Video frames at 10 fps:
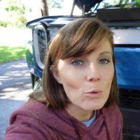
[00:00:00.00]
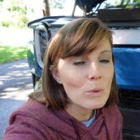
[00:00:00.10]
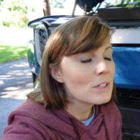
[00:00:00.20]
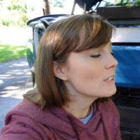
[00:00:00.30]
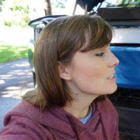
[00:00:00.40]

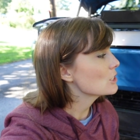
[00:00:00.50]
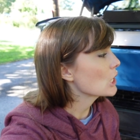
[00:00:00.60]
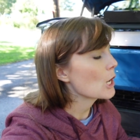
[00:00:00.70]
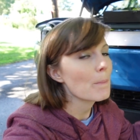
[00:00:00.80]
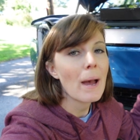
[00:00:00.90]
We're gonna
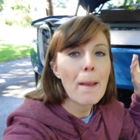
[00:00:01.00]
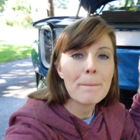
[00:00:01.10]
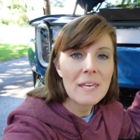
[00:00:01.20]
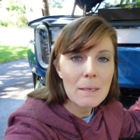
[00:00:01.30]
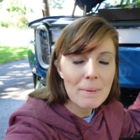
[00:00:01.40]
start by
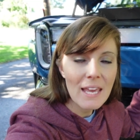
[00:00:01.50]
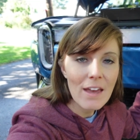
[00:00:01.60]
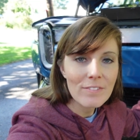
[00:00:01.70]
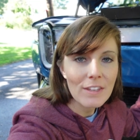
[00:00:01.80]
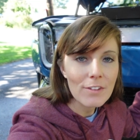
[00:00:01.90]

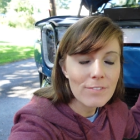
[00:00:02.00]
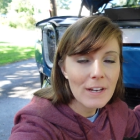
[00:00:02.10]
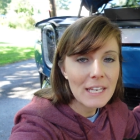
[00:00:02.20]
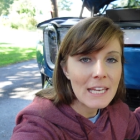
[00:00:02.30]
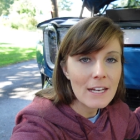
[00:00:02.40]
PPFing the
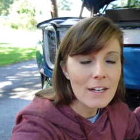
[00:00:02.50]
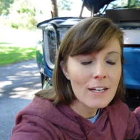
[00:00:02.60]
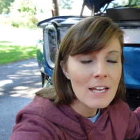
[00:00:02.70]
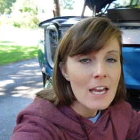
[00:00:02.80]
front here.